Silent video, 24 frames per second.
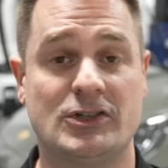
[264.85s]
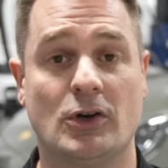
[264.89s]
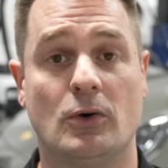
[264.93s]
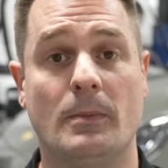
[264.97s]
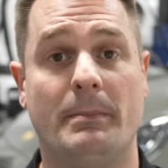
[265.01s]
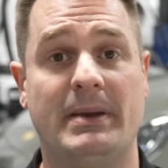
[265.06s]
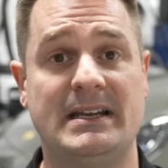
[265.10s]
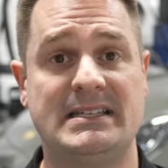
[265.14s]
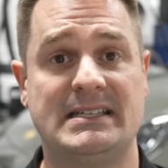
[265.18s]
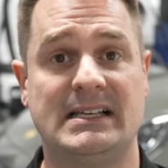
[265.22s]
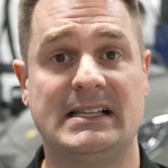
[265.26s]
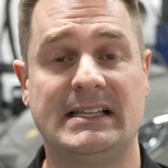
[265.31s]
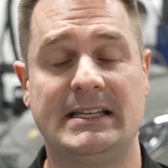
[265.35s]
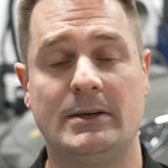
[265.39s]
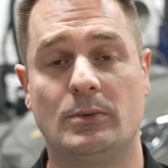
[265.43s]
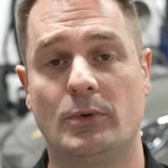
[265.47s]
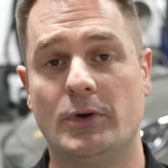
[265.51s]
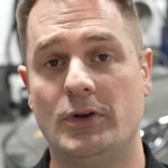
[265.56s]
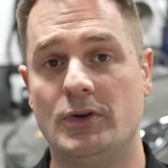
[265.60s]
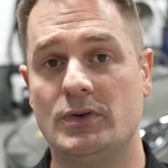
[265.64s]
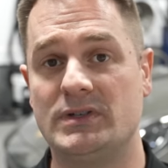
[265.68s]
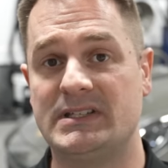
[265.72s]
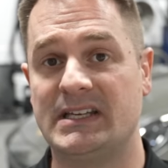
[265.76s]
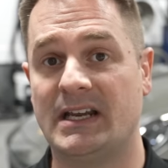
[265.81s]
So basically, we're
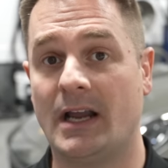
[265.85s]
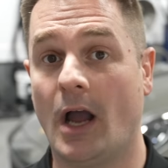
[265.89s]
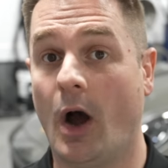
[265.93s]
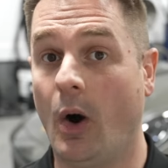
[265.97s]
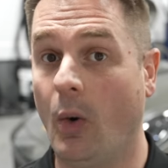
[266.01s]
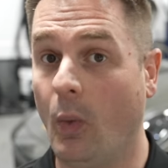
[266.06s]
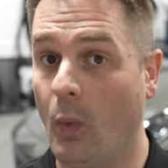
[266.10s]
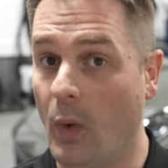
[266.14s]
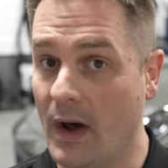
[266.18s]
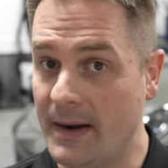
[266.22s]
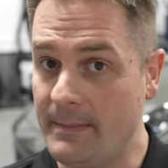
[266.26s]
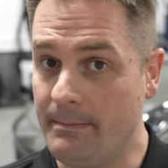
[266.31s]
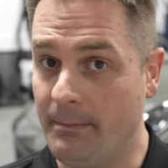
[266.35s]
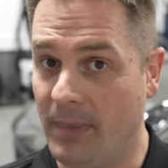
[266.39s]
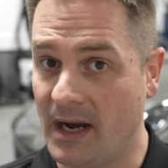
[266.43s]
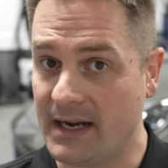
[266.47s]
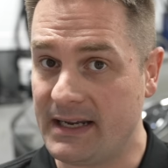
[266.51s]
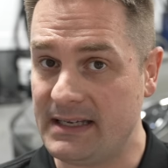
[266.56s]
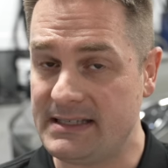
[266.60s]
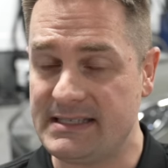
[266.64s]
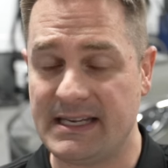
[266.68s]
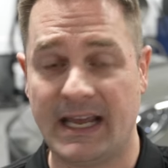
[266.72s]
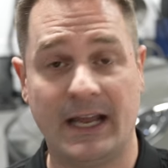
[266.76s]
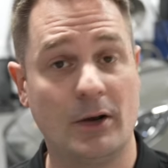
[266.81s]
using one
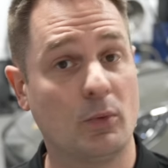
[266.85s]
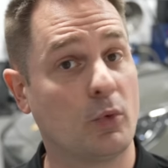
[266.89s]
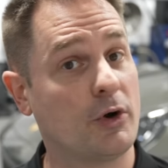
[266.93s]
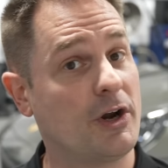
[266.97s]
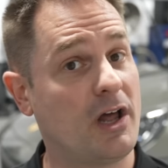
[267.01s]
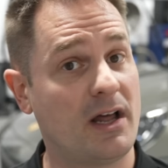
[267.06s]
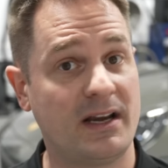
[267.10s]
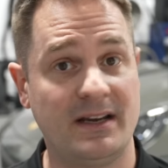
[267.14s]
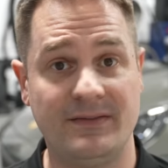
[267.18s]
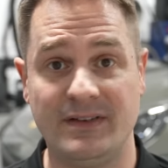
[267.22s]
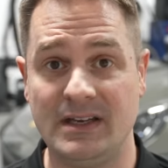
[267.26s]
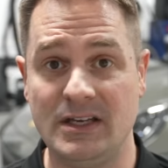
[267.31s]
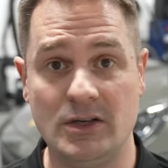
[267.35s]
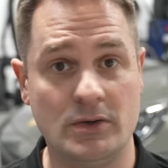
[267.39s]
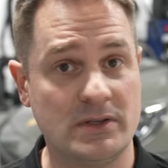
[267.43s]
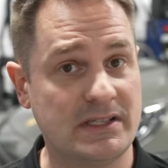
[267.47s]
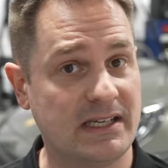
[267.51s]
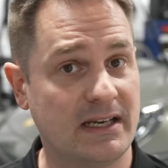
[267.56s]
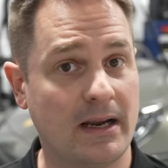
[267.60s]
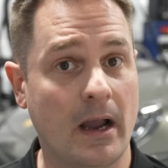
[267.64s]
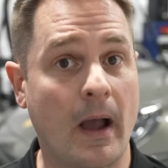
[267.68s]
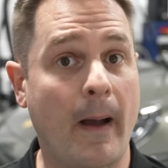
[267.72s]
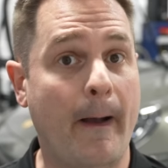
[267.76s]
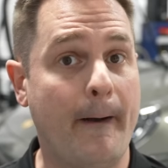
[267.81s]
bucket and we're not even
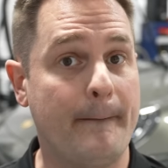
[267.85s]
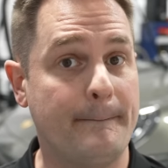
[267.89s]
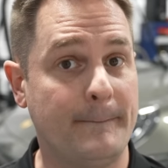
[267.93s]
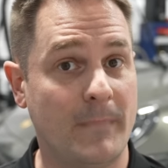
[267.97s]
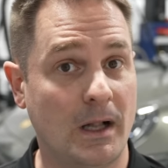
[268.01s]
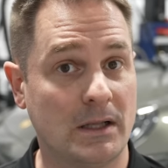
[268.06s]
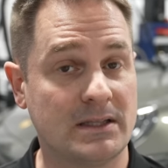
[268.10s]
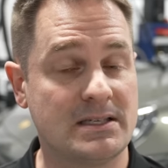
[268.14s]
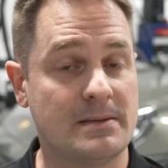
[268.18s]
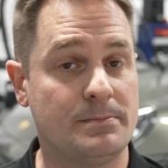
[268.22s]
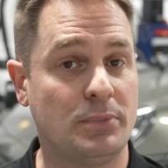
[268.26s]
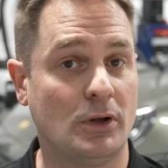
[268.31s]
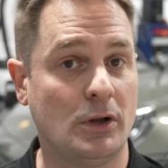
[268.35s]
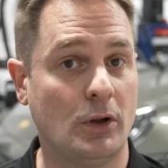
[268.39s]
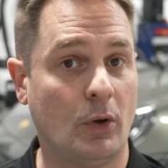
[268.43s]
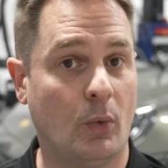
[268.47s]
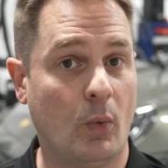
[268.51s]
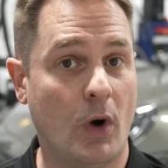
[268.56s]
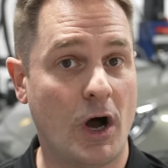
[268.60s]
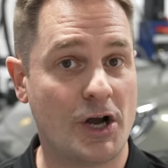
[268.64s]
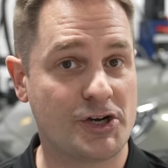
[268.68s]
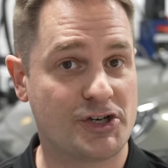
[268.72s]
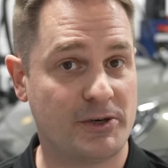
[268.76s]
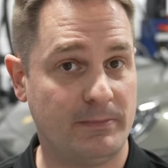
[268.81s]
using multiple
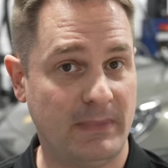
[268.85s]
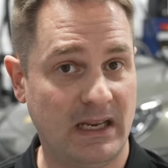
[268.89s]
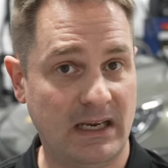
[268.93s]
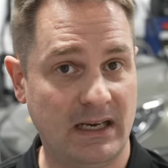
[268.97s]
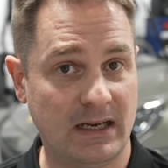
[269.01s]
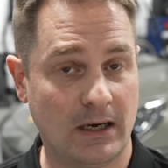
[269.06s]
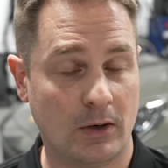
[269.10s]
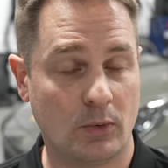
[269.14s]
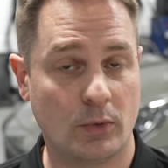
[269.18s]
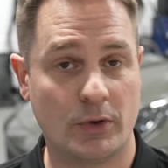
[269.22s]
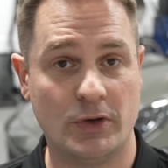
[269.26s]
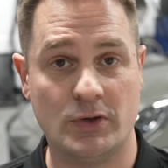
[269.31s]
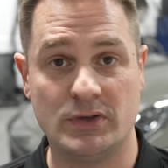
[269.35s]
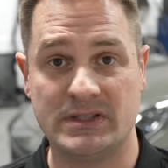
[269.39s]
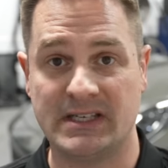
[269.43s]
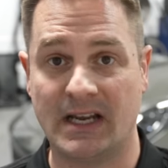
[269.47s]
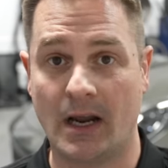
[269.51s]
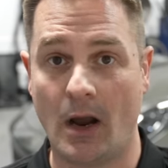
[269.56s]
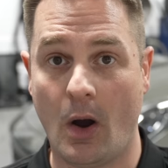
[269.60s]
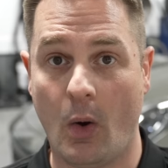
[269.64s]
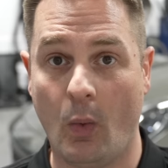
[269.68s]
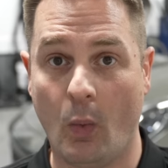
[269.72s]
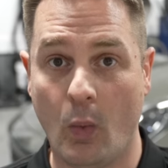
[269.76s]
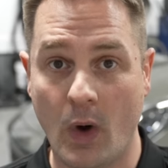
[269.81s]
wash media. We're
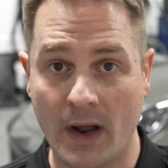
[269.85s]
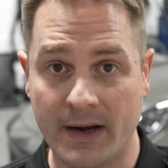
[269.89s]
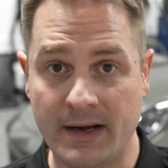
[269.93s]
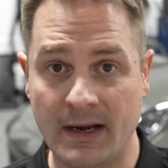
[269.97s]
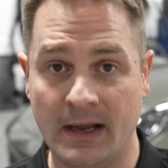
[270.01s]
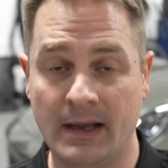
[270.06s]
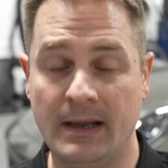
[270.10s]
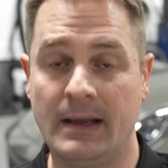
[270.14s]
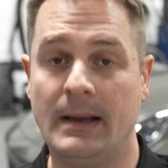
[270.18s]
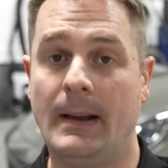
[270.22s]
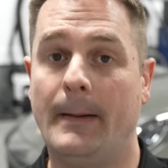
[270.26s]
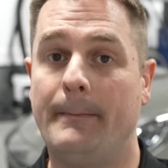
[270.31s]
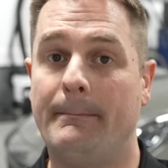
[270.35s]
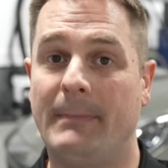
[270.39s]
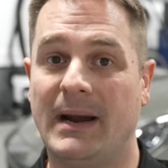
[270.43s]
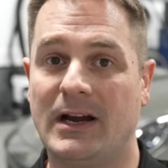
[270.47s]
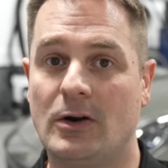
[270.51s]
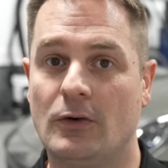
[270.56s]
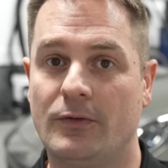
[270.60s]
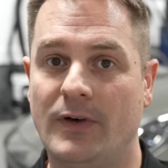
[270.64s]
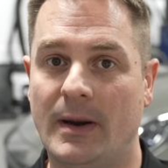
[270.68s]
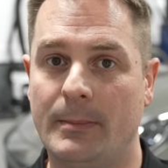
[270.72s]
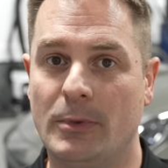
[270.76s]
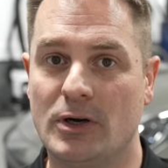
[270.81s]
using one
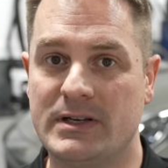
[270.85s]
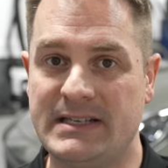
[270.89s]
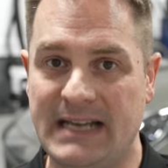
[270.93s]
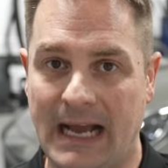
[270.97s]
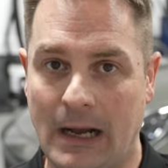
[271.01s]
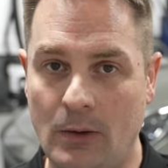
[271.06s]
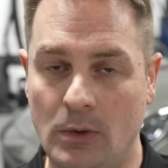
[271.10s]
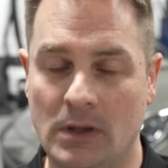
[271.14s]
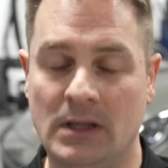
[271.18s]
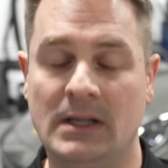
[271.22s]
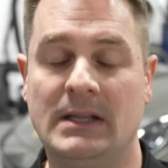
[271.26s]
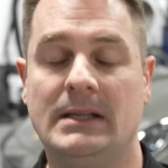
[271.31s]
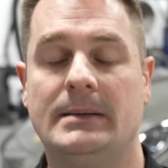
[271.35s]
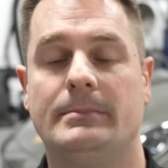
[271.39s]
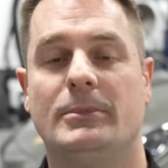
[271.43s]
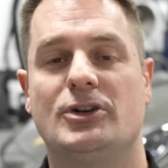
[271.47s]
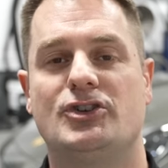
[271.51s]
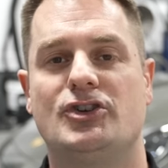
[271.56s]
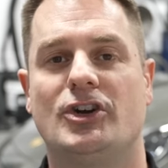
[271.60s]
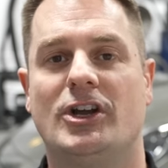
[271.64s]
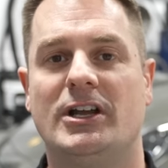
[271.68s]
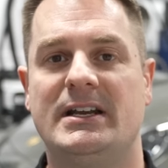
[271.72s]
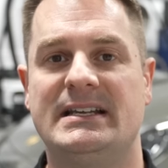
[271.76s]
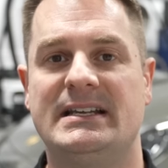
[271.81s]
microfiber towel,
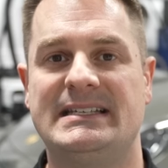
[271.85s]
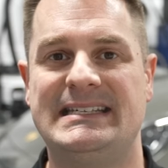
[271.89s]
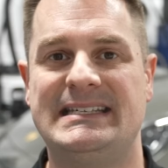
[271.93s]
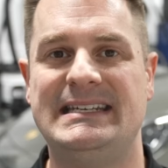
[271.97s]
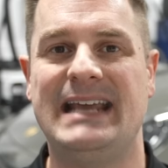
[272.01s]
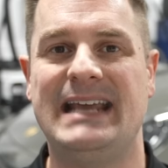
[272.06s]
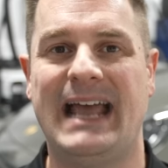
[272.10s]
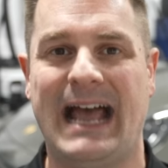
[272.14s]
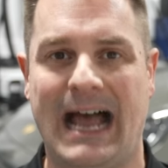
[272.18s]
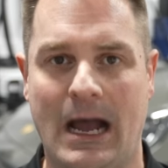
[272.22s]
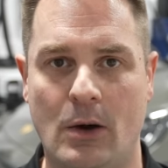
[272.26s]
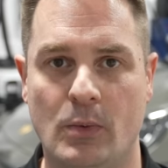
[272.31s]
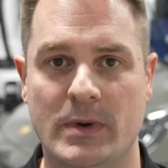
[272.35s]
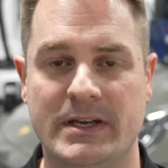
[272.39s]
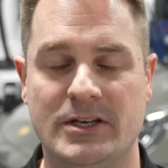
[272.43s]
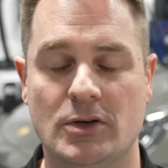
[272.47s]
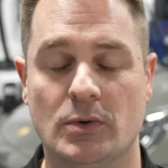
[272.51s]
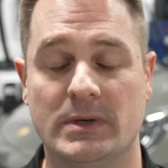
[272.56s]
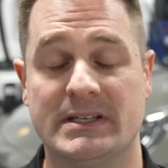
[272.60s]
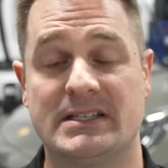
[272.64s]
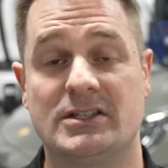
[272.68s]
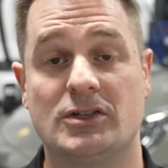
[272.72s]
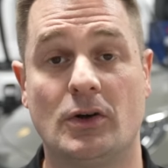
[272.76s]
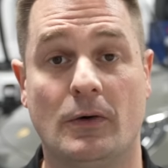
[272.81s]
but you're going to see how we do
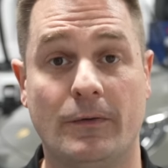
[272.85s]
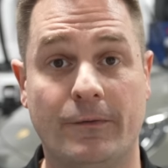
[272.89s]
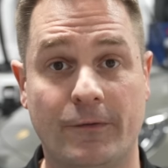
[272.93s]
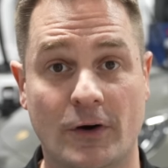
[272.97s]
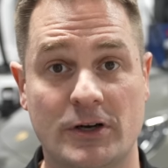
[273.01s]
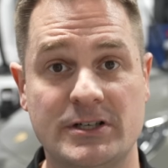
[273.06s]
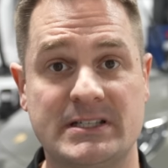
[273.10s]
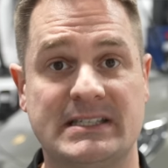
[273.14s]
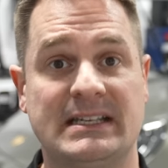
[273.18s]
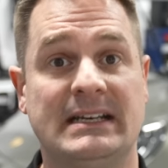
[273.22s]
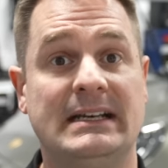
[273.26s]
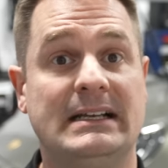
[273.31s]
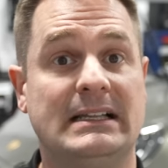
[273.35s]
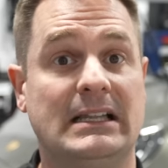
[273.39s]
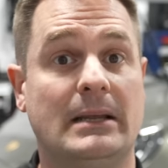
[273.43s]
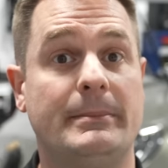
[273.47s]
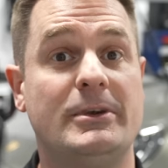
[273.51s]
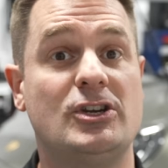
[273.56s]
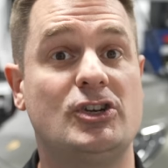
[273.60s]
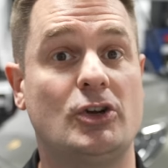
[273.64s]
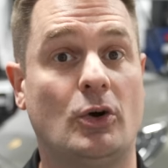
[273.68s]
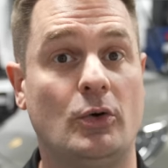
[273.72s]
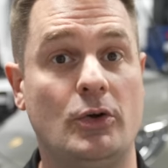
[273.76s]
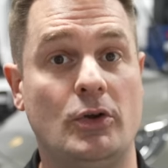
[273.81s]
it. So first, let me
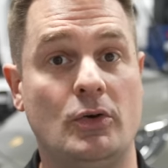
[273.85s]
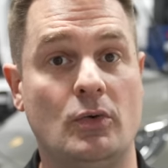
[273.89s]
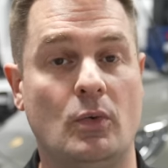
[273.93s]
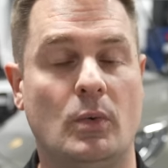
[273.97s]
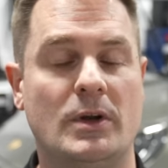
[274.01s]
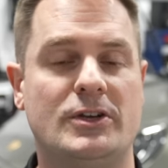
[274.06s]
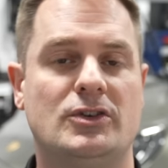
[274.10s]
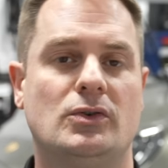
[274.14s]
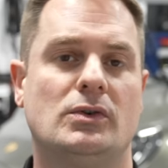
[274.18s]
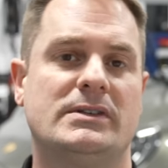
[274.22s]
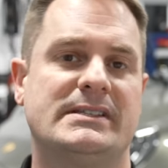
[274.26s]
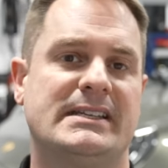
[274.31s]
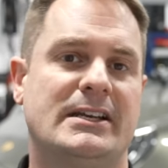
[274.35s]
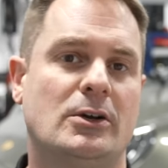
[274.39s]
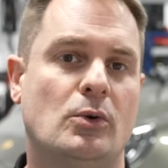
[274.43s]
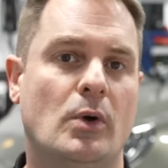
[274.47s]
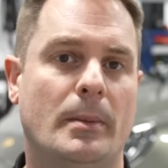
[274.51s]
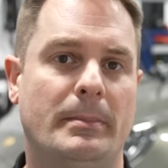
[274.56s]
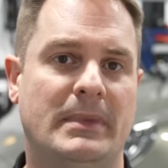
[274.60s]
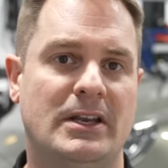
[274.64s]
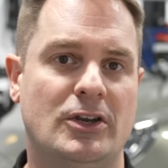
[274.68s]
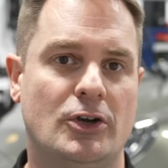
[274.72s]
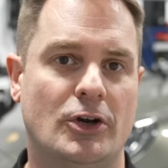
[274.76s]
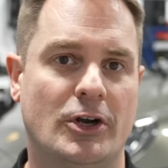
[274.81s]
show you what tools and
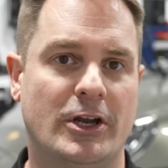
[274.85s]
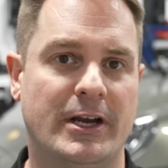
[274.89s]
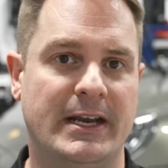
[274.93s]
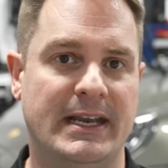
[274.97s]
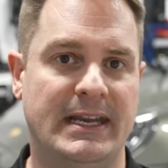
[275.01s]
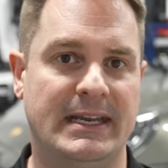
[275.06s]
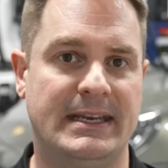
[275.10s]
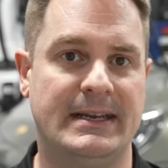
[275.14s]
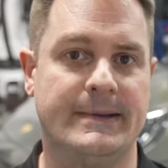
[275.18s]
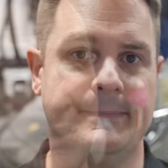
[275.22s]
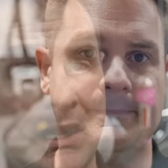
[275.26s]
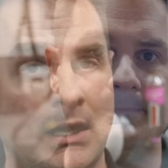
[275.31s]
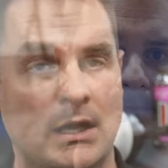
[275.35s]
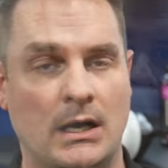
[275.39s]
equipment you're going to need.